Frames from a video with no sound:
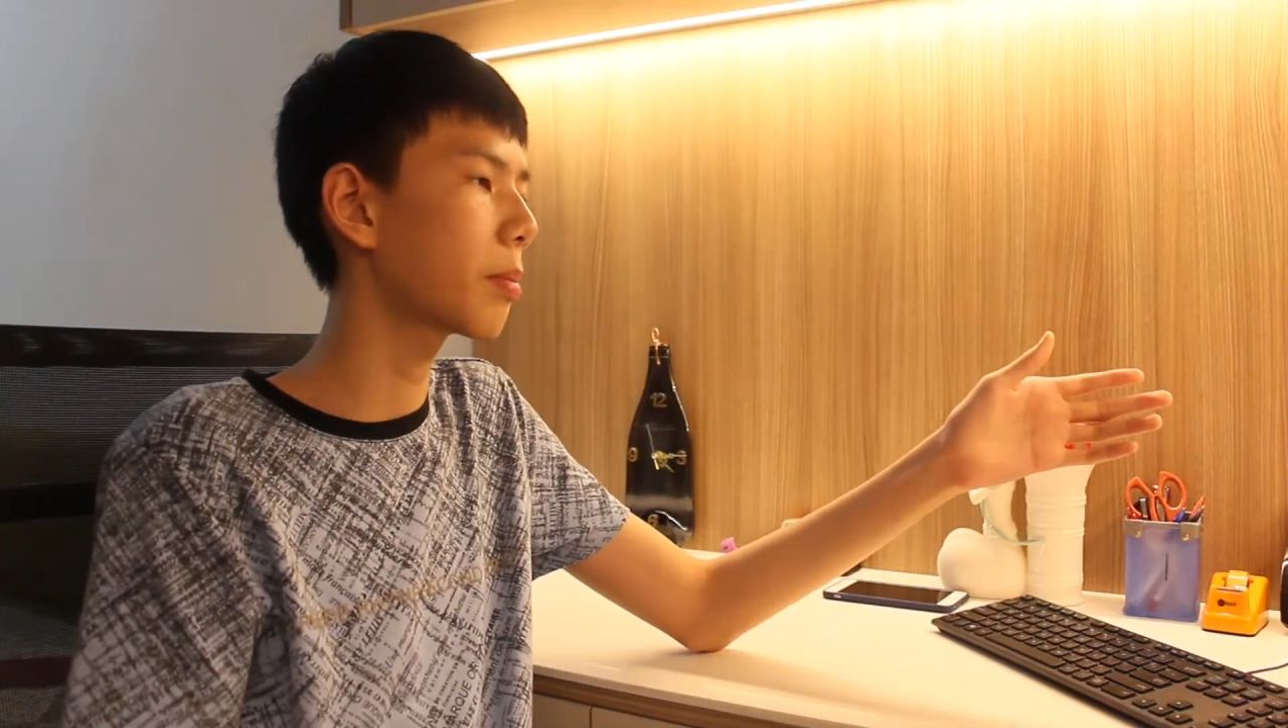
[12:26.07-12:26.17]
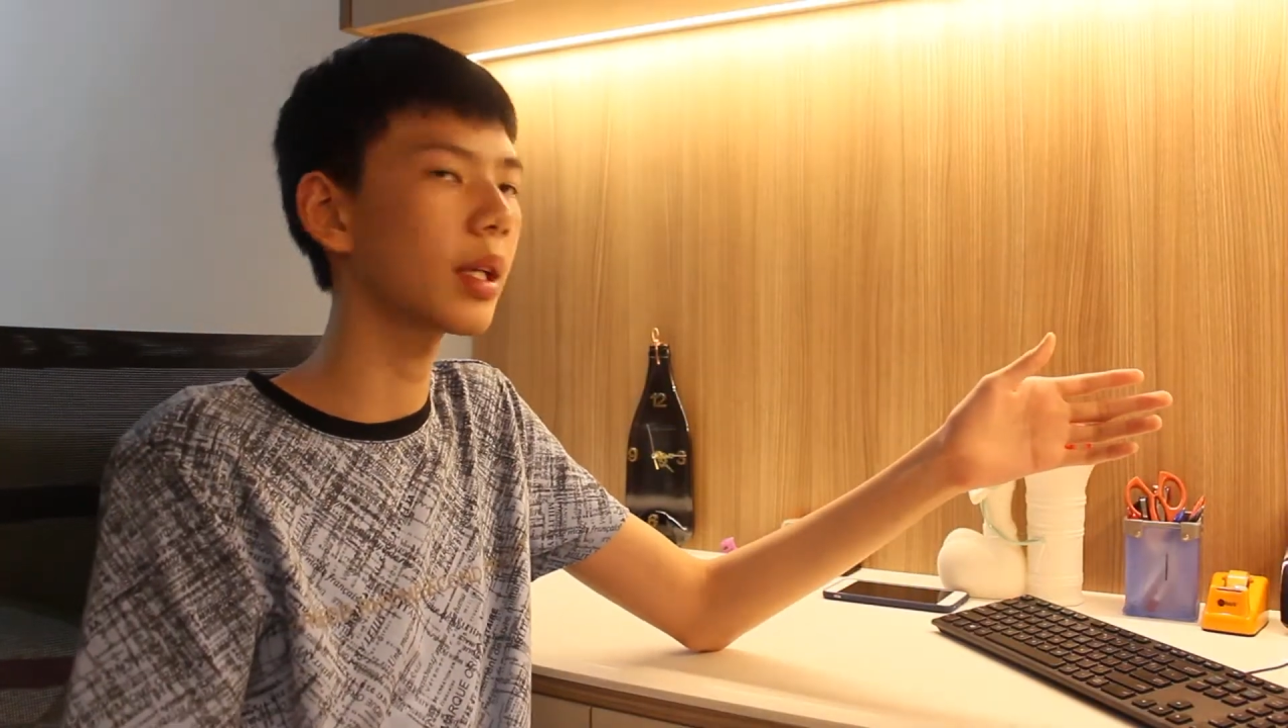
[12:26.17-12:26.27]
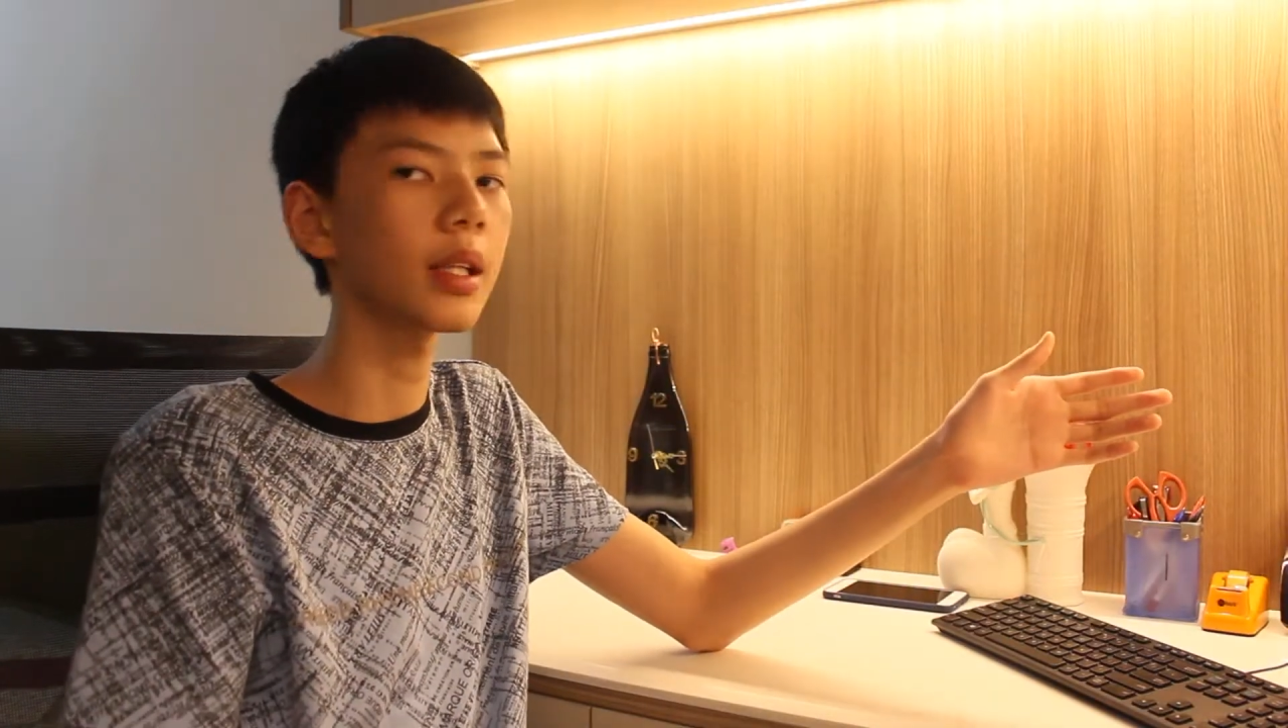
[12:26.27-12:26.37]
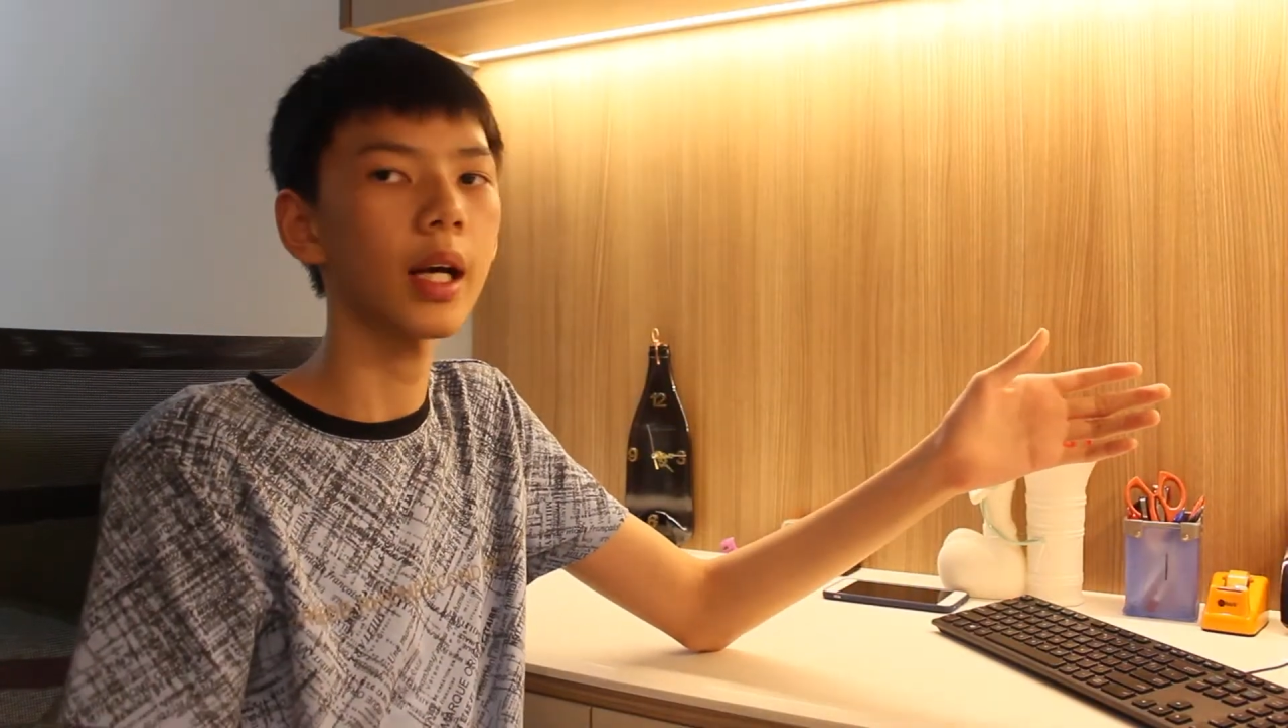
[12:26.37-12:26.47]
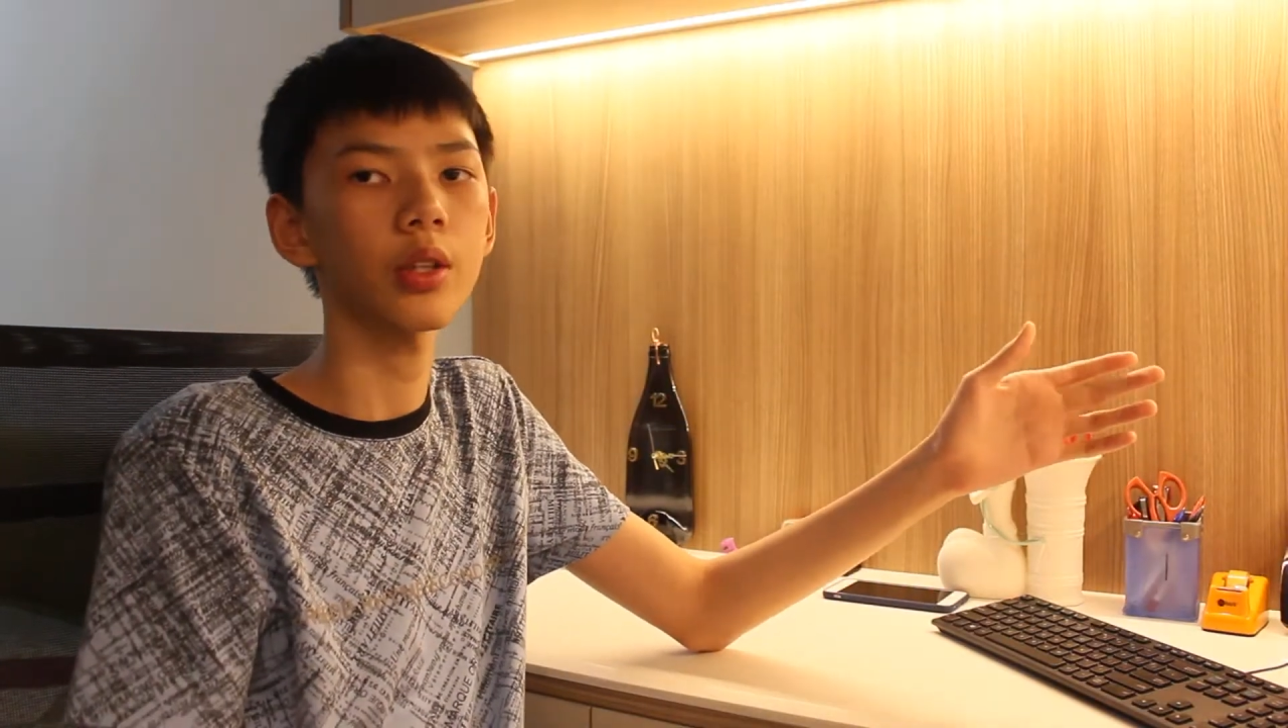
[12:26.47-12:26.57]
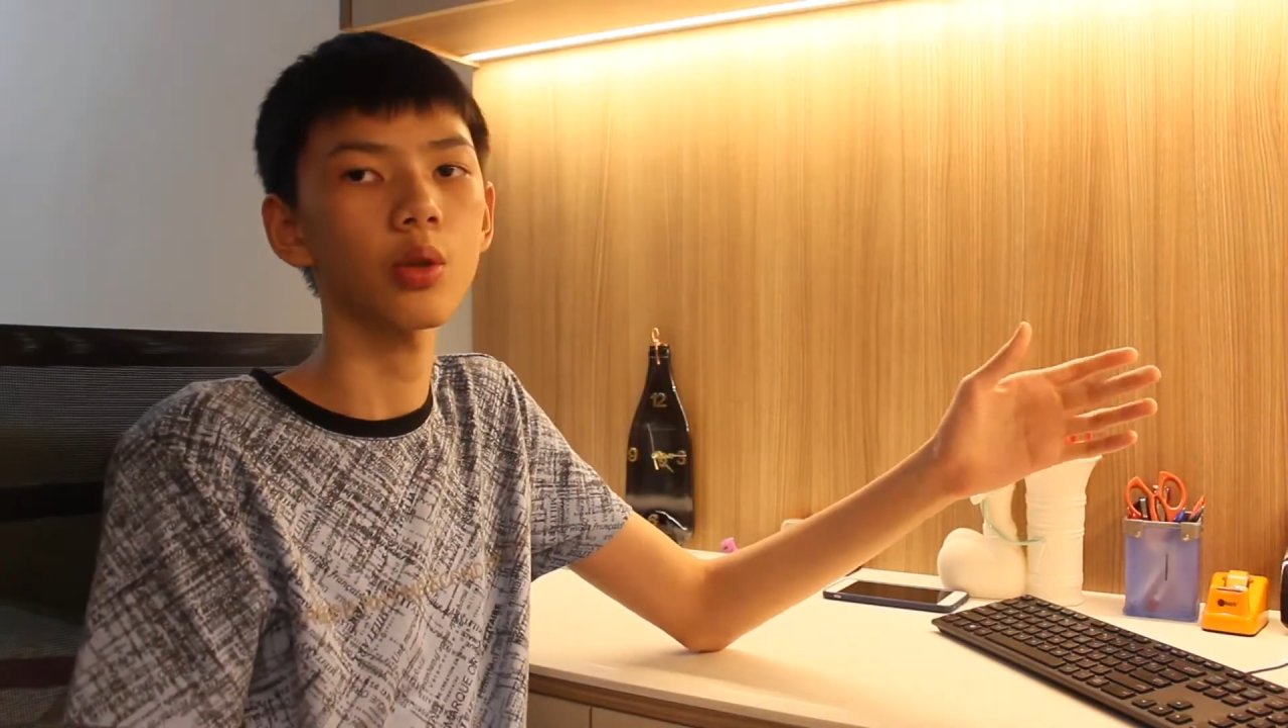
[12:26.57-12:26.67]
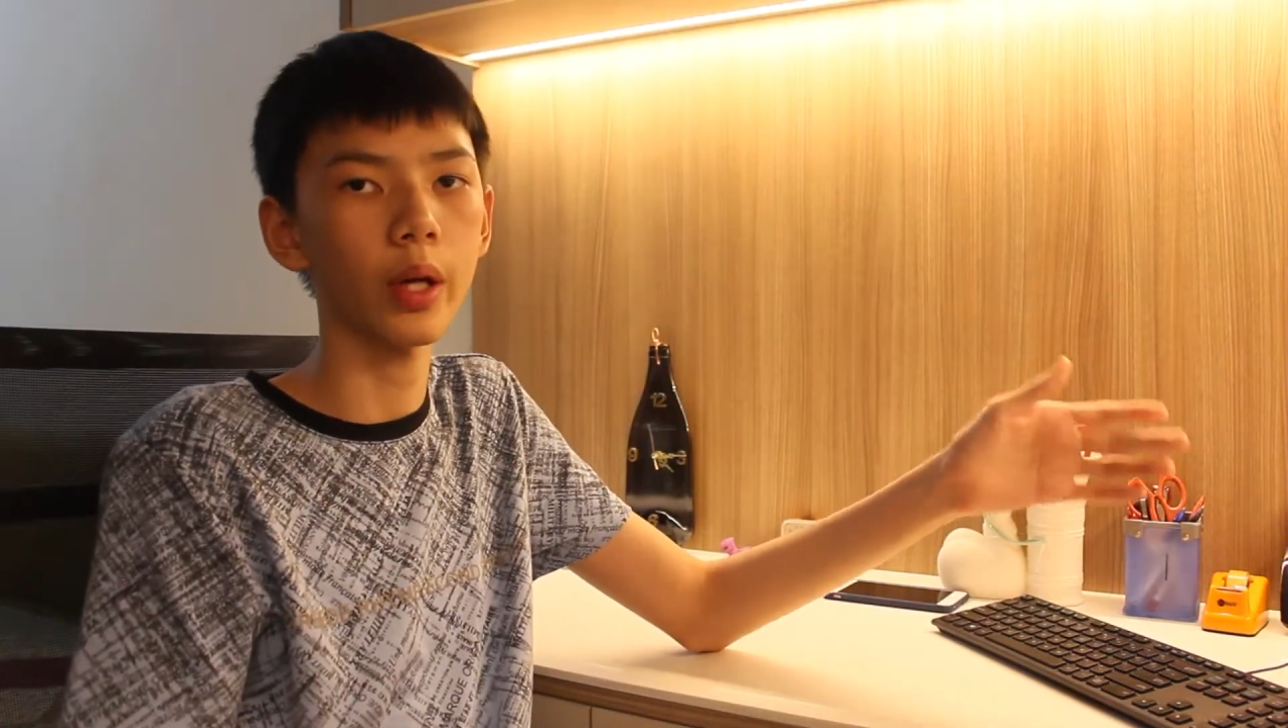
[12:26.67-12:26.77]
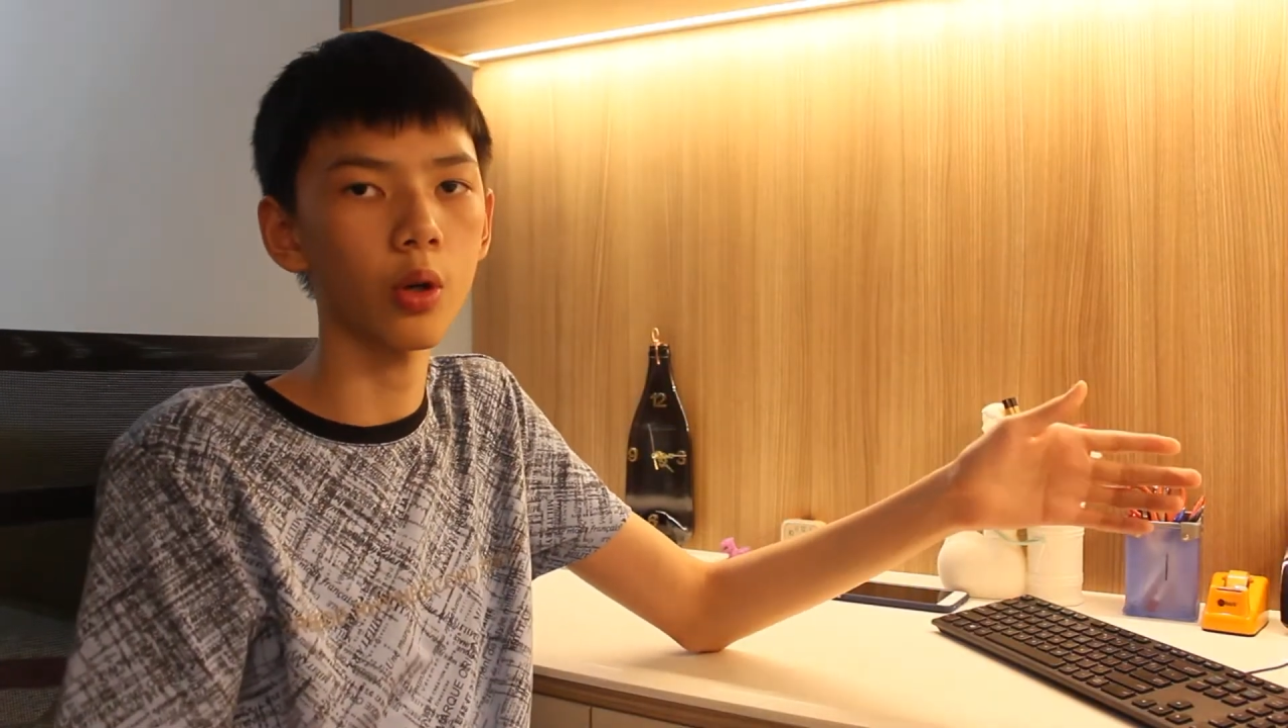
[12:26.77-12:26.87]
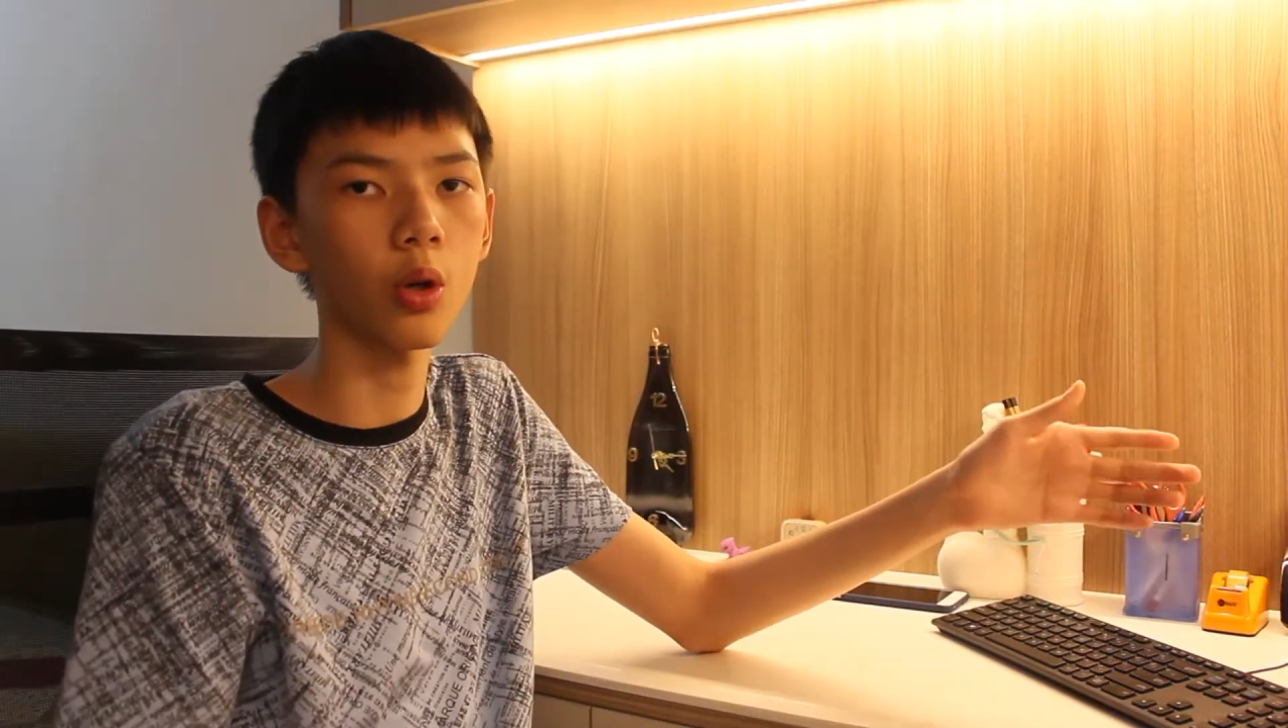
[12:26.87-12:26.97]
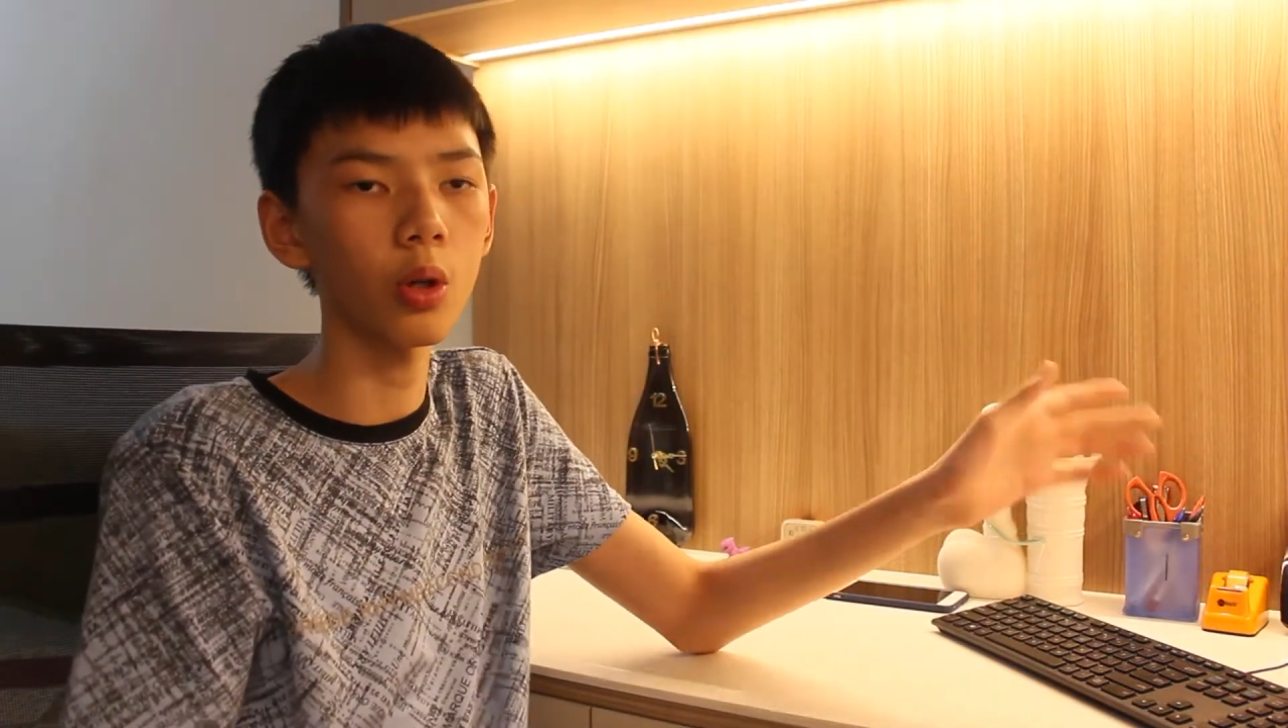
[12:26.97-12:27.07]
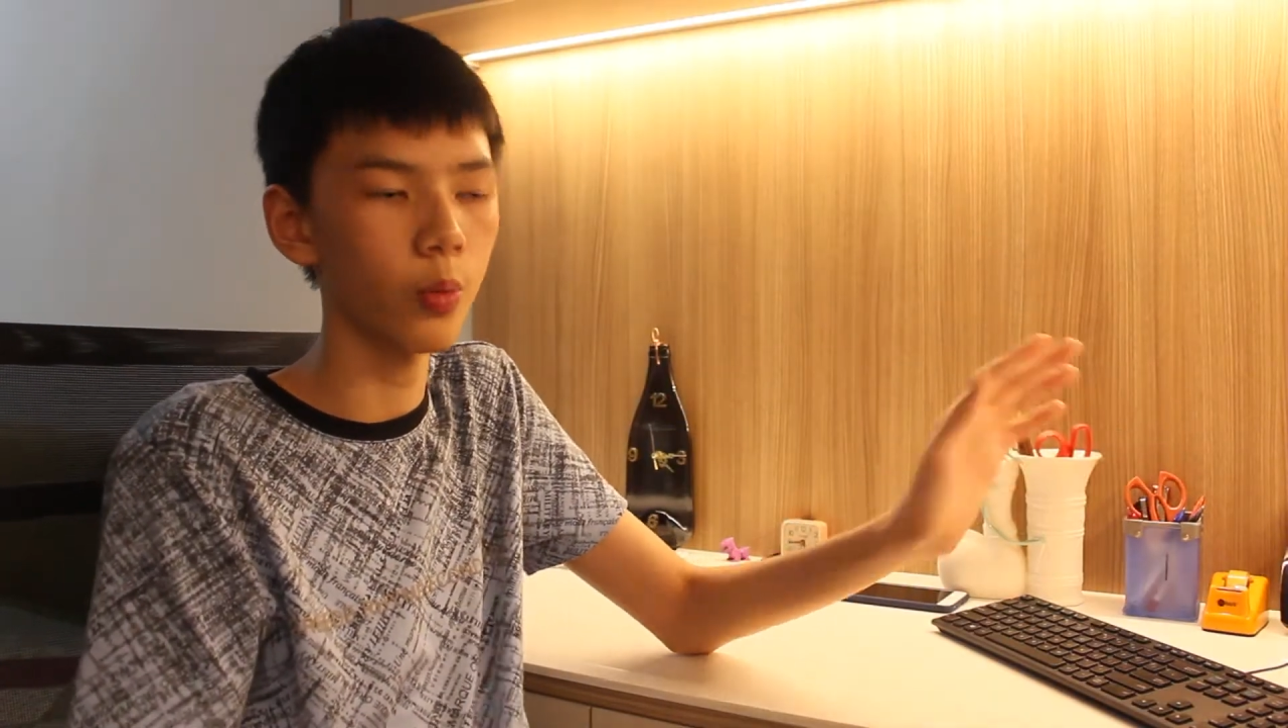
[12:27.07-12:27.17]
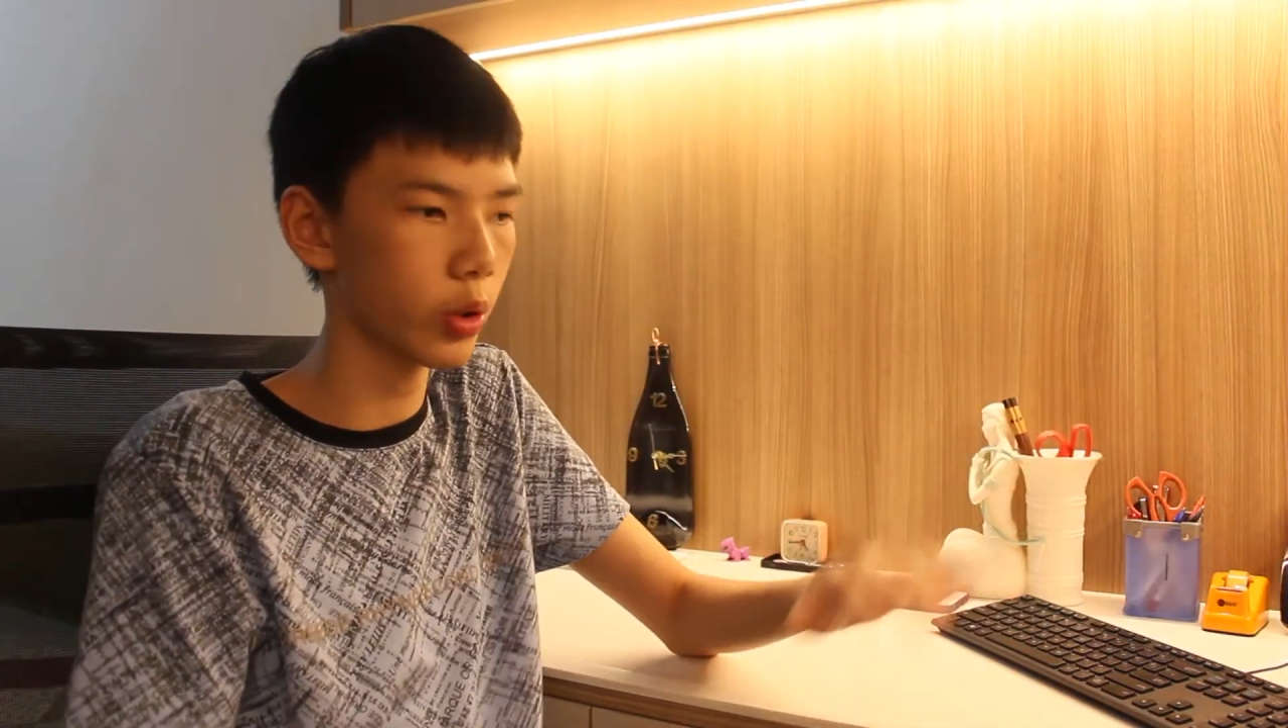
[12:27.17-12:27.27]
P9 to record,